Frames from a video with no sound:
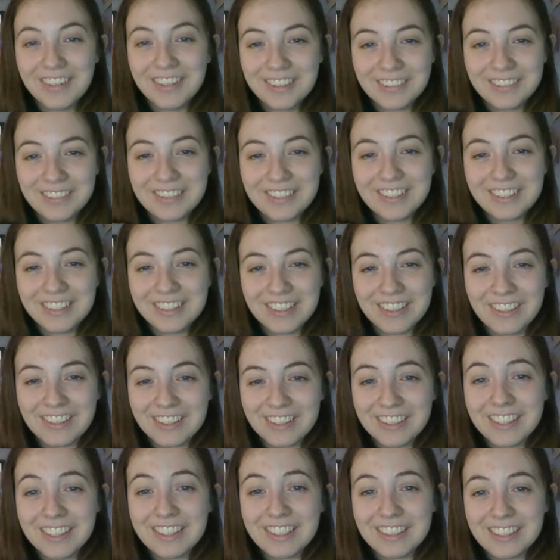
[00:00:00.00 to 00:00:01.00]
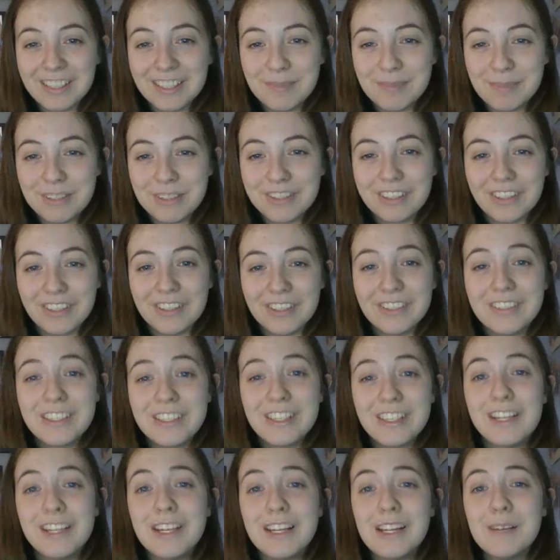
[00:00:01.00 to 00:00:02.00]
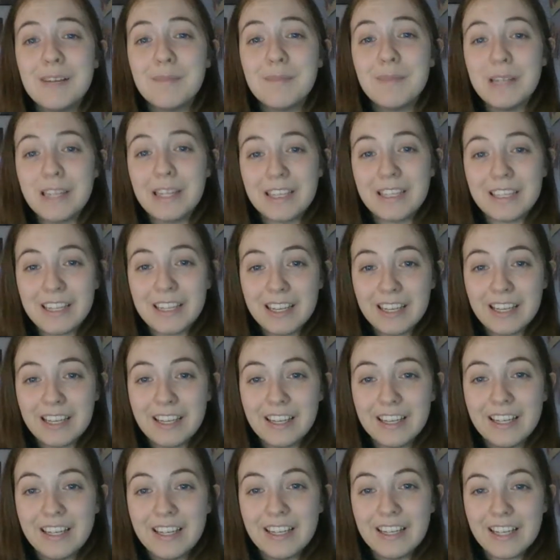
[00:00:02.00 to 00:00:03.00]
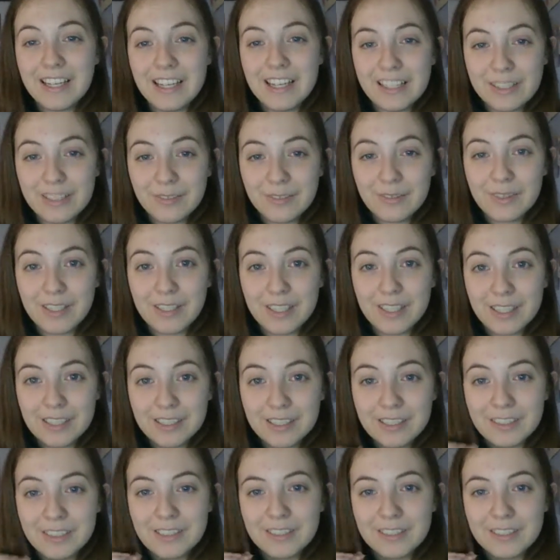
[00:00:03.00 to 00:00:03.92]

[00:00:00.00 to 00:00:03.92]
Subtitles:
I'm gonna start the next episode. But yeah, anyway,